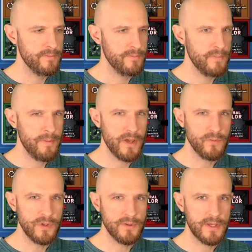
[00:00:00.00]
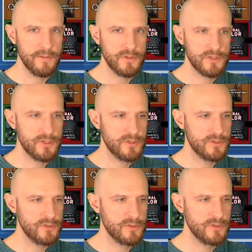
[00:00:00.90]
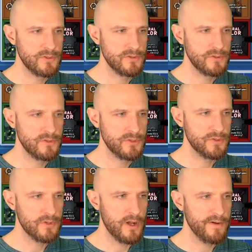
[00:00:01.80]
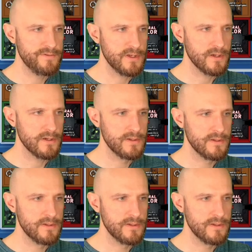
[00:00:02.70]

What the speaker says: maybe I will keep drafting.